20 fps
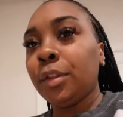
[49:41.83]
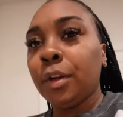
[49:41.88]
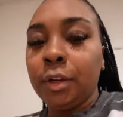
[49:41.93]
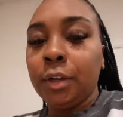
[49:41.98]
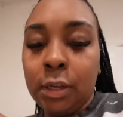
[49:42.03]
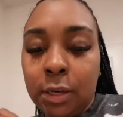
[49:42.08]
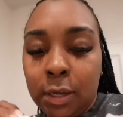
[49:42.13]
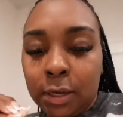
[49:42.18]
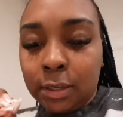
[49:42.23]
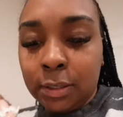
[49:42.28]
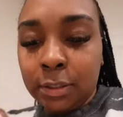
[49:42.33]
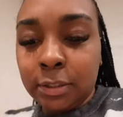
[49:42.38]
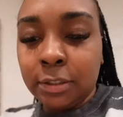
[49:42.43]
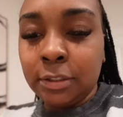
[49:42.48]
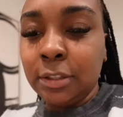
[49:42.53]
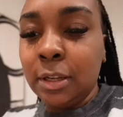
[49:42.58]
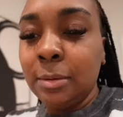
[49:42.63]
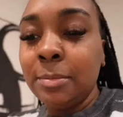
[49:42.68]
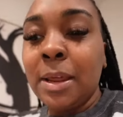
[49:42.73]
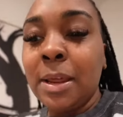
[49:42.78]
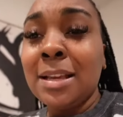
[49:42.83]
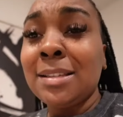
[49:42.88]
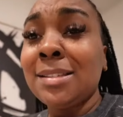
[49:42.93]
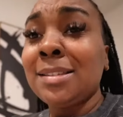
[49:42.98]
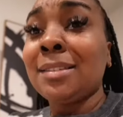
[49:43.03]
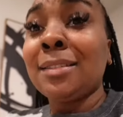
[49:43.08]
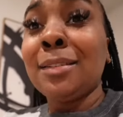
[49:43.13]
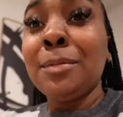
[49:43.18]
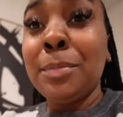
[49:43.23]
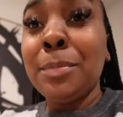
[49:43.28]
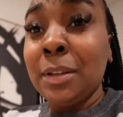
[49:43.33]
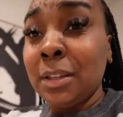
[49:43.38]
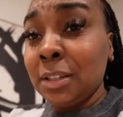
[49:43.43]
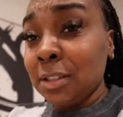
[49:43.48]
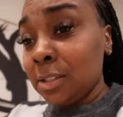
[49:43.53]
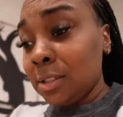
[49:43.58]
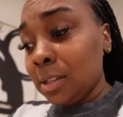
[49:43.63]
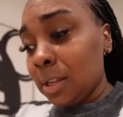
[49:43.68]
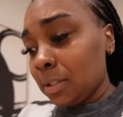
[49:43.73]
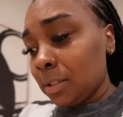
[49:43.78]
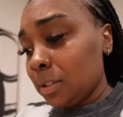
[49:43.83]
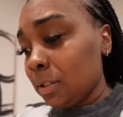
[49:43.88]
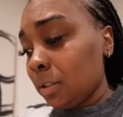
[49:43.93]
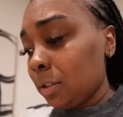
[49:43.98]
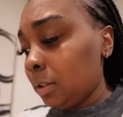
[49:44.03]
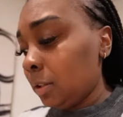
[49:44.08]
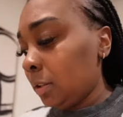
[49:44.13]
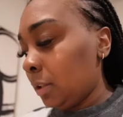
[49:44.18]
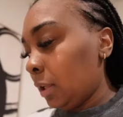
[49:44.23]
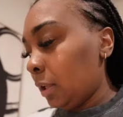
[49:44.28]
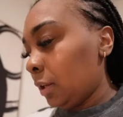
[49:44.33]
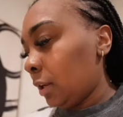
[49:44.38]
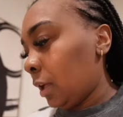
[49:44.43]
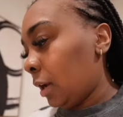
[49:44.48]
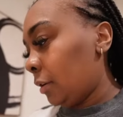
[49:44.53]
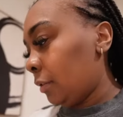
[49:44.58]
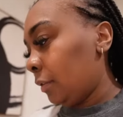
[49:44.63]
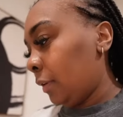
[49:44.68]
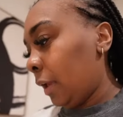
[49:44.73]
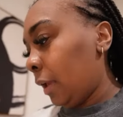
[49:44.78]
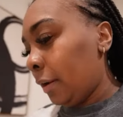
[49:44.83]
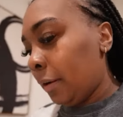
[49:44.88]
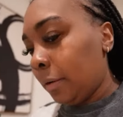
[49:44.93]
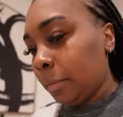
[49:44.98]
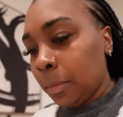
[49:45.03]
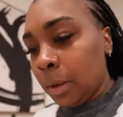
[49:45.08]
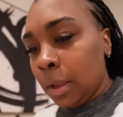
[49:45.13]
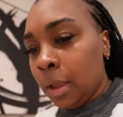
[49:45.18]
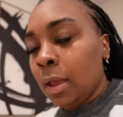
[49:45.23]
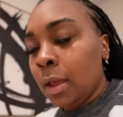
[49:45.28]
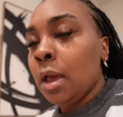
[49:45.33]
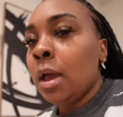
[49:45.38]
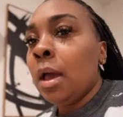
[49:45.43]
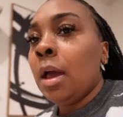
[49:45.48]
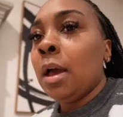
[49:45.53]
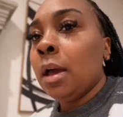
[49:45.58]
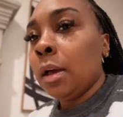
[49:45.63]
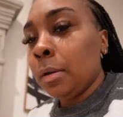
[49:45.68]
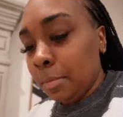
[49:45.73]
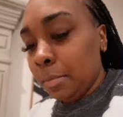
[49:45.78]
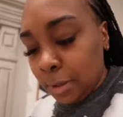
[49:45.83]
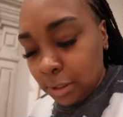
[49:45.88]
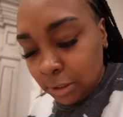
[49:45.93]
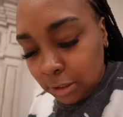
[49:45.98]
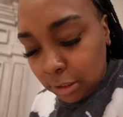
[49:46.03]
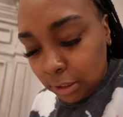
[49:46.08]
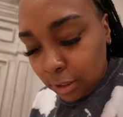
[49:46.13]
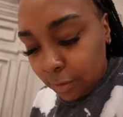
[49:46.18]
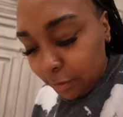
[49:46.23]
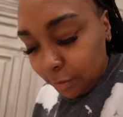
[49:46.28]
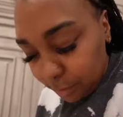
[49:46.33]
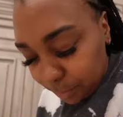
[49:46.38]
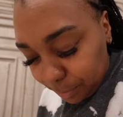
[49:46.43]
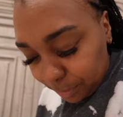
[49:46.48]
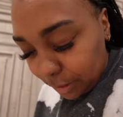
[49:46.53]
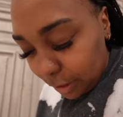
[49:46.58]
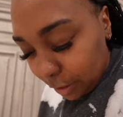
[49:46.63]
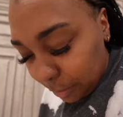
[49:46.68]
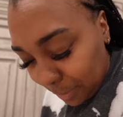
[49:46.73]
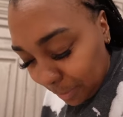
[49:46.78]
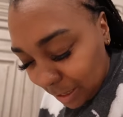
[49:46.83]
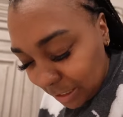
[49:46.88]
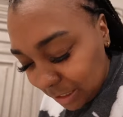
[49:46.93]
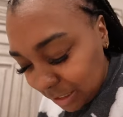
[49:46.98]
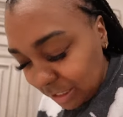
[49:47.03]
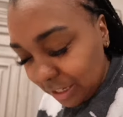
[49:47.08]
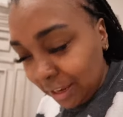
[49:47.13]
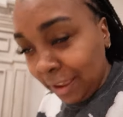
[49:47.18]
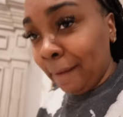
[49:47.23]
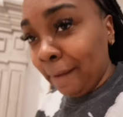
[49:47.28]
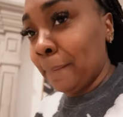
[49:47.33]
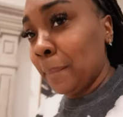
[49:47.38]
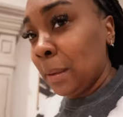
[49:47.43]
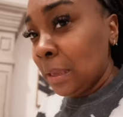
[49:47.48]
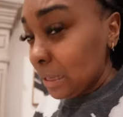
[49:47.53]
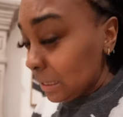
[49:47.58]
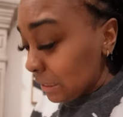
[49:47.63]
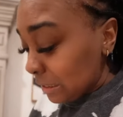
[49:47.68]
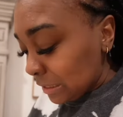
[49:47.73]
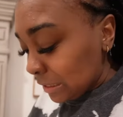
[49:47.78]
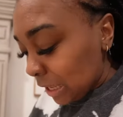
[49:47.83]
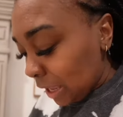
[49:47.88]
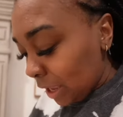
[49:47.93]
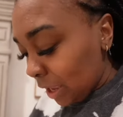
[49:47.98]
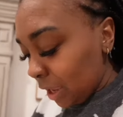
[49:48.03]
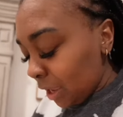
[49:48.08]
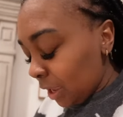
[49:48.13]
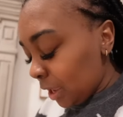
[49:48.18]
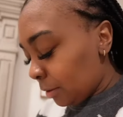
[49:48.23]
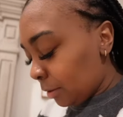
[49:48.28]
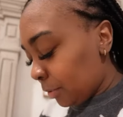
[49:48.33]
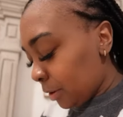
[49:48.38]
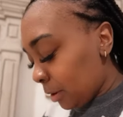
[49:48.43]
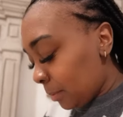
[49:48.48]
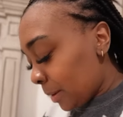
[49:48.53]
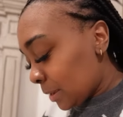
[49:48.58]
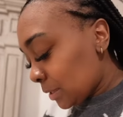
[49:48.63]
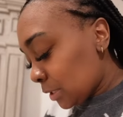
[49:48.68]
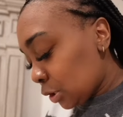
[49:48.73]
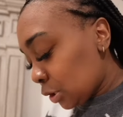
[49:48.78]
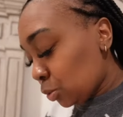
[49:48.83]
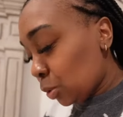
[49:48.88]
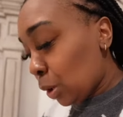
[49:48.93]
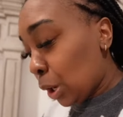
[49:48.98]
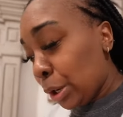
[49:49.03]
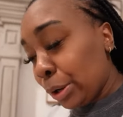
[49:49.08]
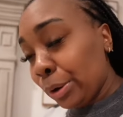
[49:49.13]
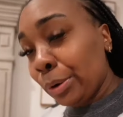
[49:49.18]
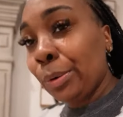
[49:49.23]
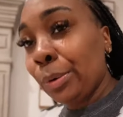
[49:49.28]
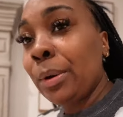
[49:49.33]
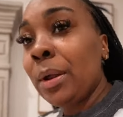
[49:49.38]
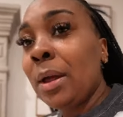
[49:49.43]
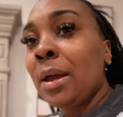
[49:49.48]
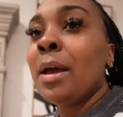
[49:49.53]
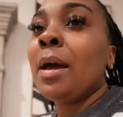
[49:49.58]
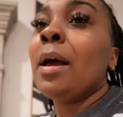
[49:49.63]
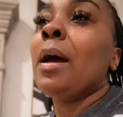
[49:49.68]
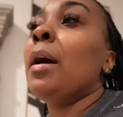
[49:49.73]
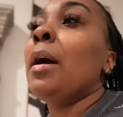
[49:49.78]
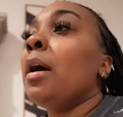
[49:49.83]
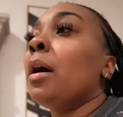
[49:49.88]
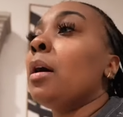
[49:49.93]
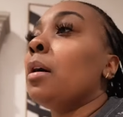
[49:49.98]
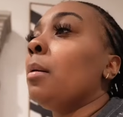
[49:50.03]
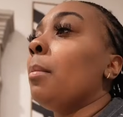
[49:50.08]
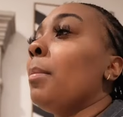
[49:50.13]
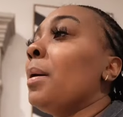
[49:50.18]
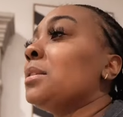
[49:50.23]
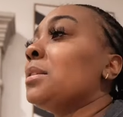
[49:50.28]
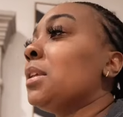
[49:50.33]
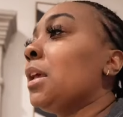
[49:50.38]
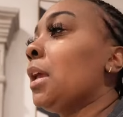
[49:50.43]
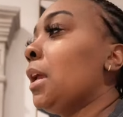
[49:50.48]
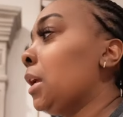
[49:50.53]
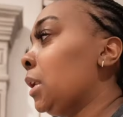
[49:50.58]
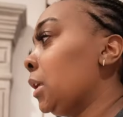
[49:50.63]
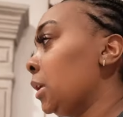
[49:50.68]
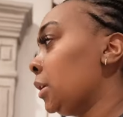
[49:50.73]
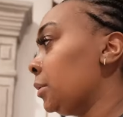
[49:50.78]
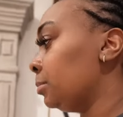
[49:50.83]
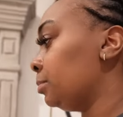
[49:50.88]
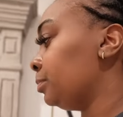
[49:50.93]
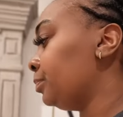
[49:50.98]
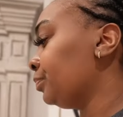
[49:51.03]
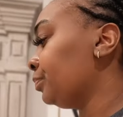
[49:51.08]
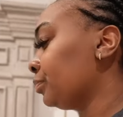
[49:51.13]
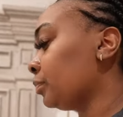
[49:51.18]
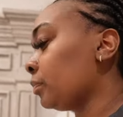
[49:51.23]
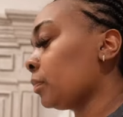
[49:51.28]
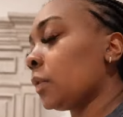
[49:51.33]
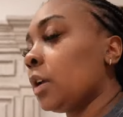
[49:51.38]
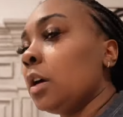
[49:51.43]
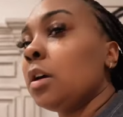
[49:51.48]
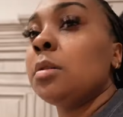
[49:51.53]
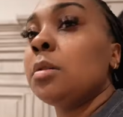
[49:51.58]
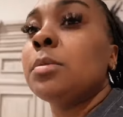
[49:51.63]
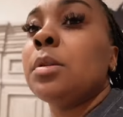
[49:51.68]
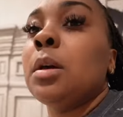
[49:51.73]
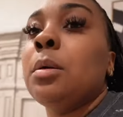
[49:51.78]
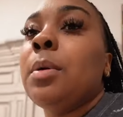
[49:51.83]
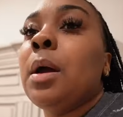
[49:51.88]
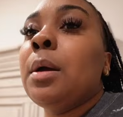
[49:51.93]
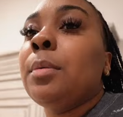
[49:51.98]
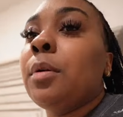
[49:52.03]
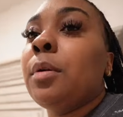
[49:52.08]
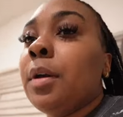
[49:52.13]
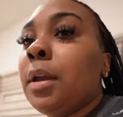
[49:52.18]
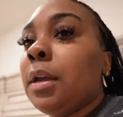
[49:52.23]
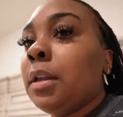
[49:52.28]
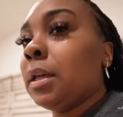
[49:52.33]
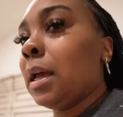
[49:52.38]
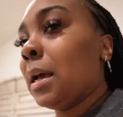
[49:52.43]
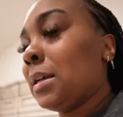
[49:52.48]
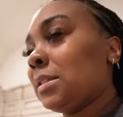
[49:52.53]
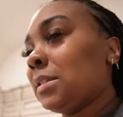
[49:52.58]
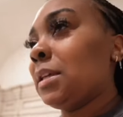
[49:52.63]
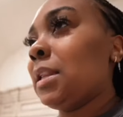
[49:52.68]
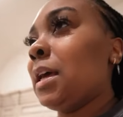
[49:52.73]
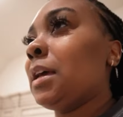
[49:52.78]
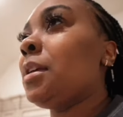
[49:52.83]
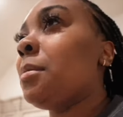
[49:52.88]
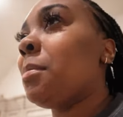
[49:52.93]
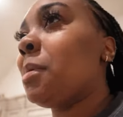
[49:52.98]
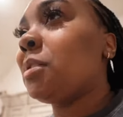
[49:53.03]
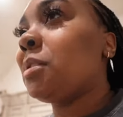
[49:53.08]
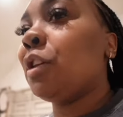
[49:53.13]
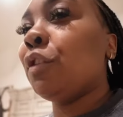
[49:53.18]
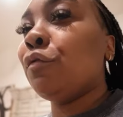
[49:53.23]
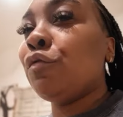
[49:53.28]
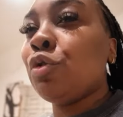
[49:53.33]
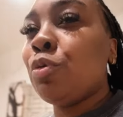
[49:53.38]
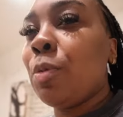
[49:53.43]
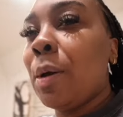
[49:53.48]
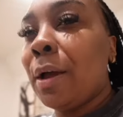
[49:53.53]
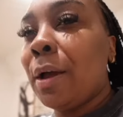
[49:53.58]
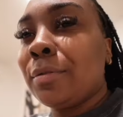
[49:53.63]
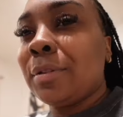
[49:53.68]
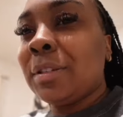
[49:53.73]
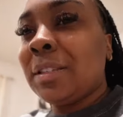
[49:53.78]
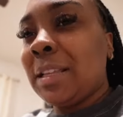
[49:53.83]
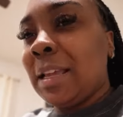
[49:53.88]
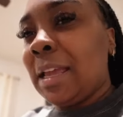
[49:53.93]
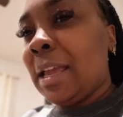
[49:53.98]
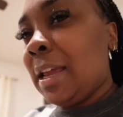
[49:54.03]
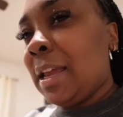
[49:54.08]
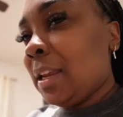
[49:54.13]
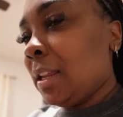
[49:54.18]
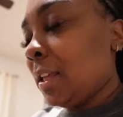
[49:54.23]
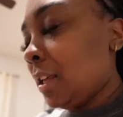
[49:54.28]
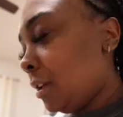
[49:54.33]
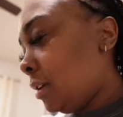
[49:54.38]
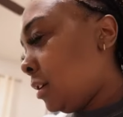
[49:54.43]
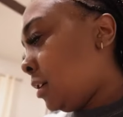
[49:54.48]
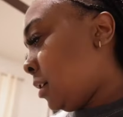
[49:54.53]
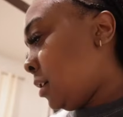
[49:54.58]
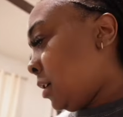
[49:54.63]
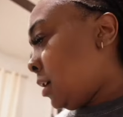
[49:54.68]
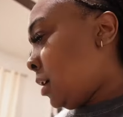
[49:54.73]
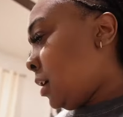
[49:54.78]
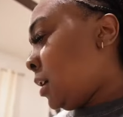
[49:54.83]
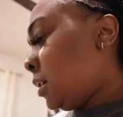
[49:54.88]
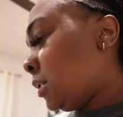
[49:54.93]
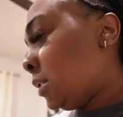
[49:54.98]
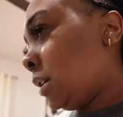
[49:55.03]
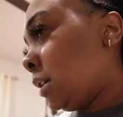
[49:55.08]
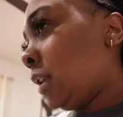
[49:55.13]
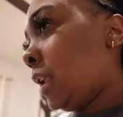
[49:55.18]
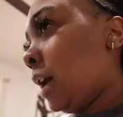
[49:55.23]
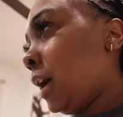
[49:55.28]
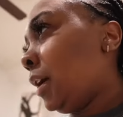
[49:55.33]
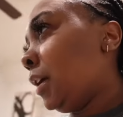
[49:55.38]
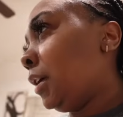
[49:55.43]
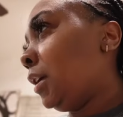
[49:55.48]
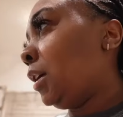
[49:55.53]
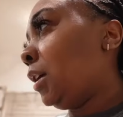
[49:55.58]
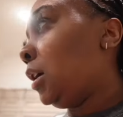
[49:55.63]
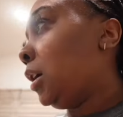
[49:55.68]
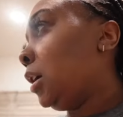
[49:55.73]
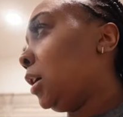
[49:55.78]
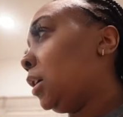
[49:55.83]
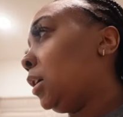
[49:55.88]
thirty-nine. I'm not sleepy, because I took that long nap. I'm about to get ready to put on my jammies, and we're about to go. I'm about to edit. Um, so I'm probably going to edit. I said I give myself two hours to edit tonight.